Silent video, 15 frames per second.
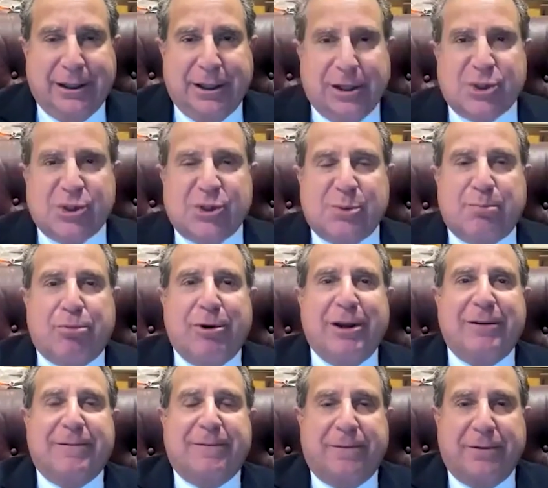it
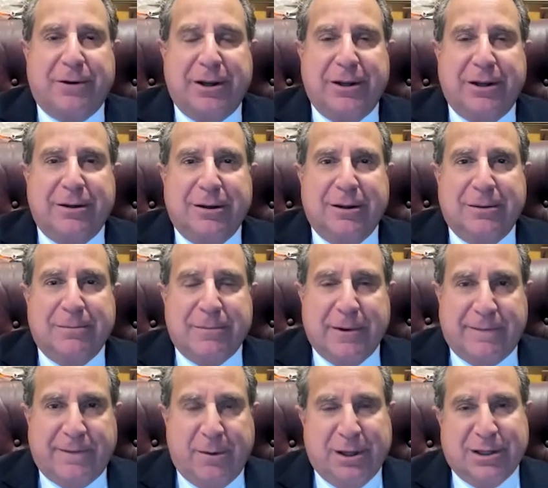spring free
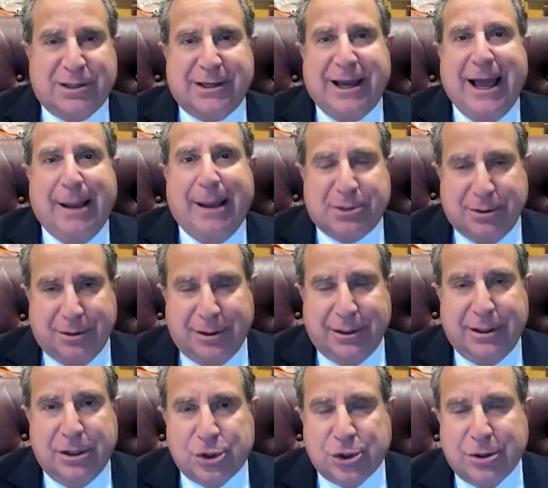from its capsule
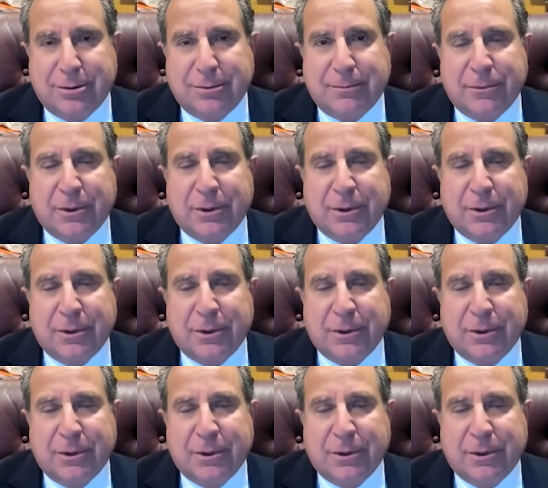adhesion.